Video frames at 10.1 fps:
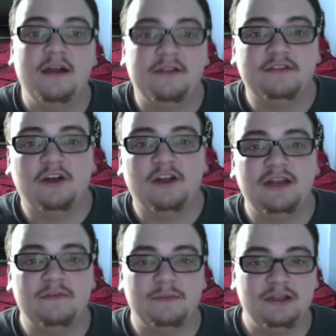This card can
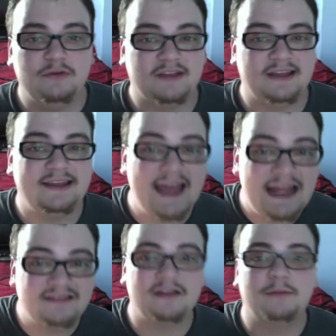even be used
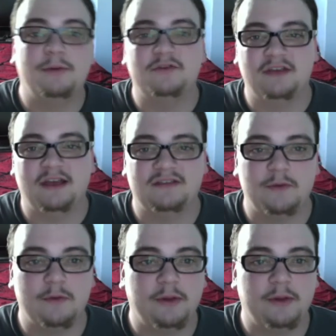against an opposing X-Saber